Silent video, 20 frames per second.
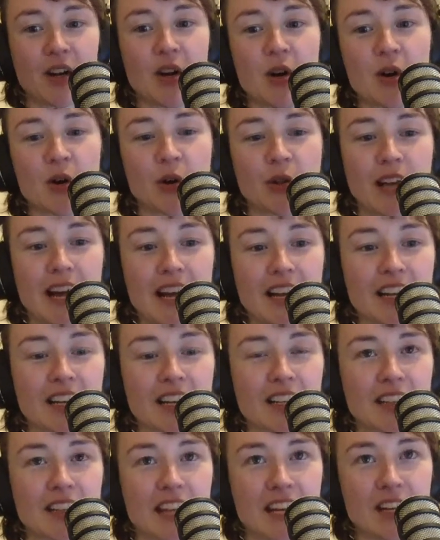or like
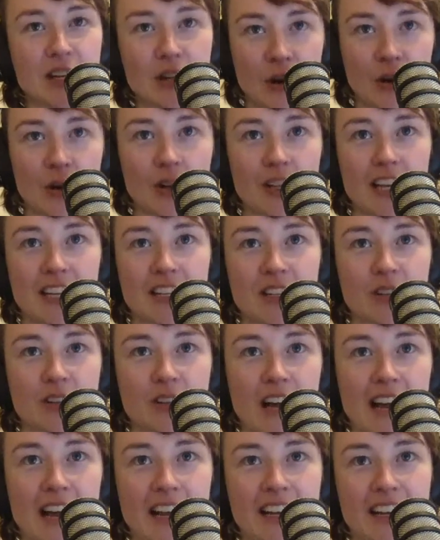they know that you
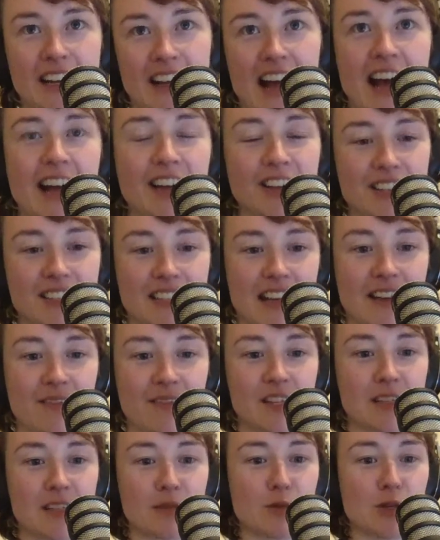like Alice
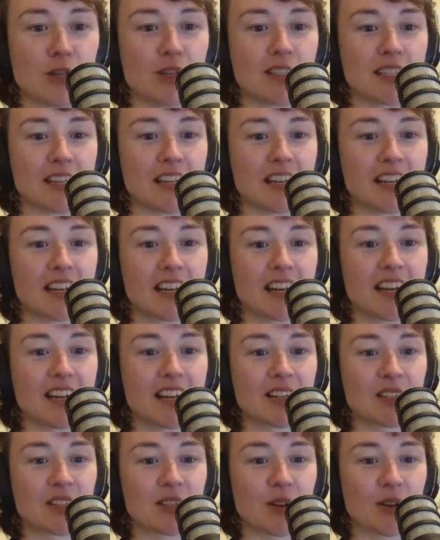Ivy's music,
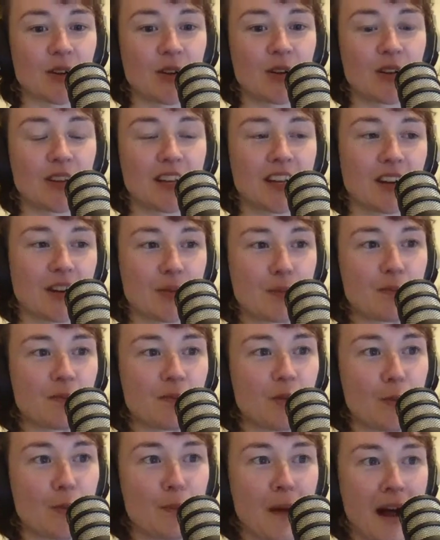so they're going to
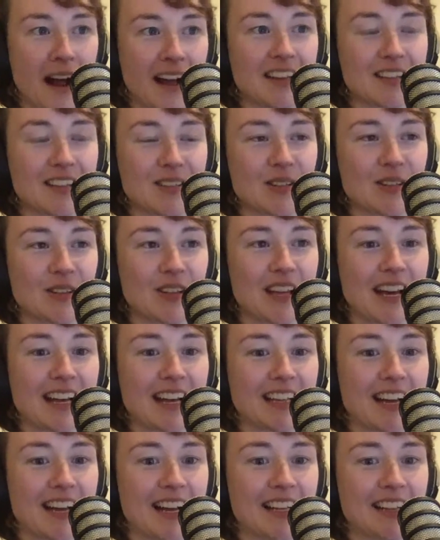remind you that
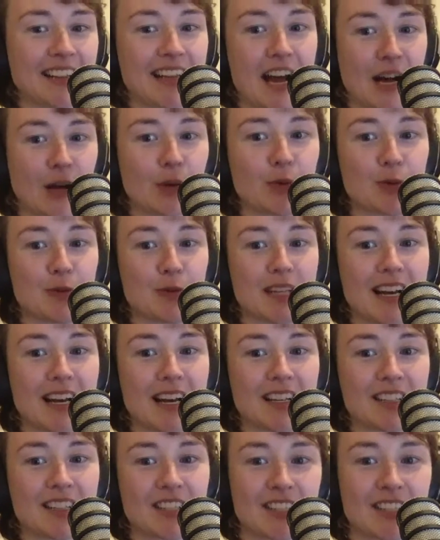like the album's out
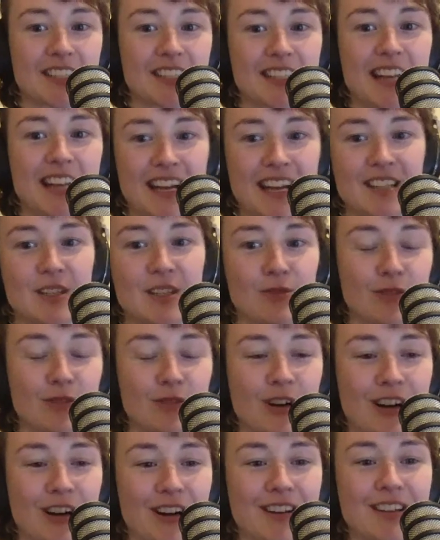just in case you
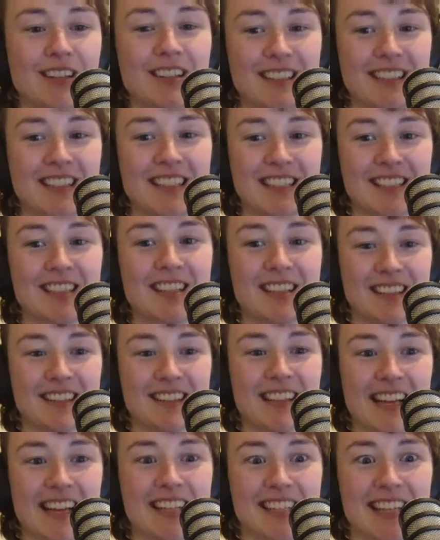forgot, it's
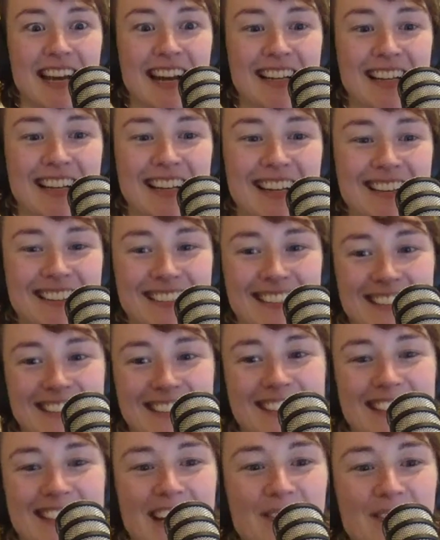it's out now
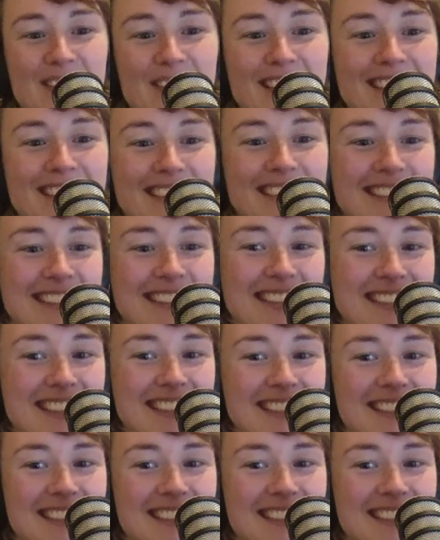type thing. Yeah,